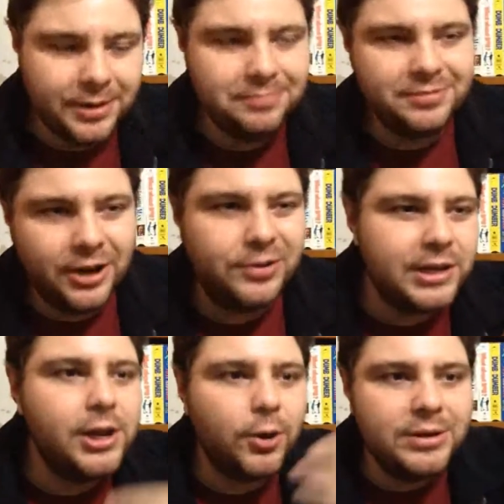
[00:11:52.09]
But, you
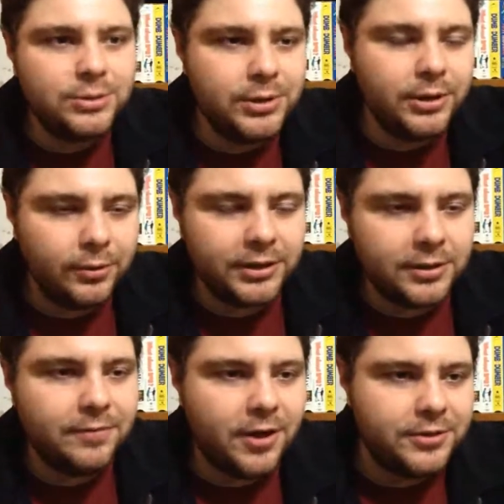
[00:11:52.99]
go into it knowing
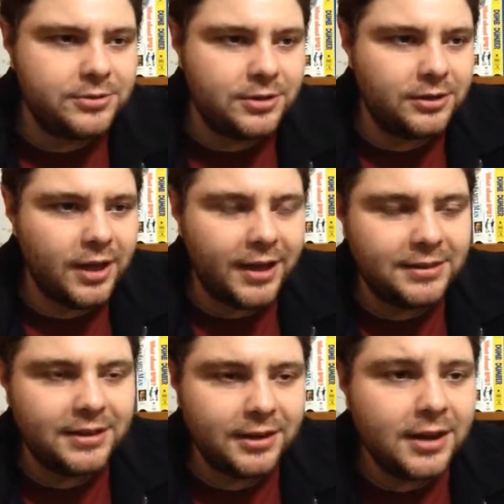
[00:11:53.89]
that the father's going to die
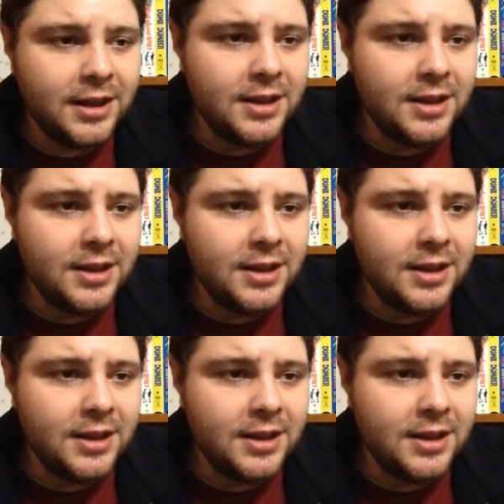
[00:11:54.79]
at the end.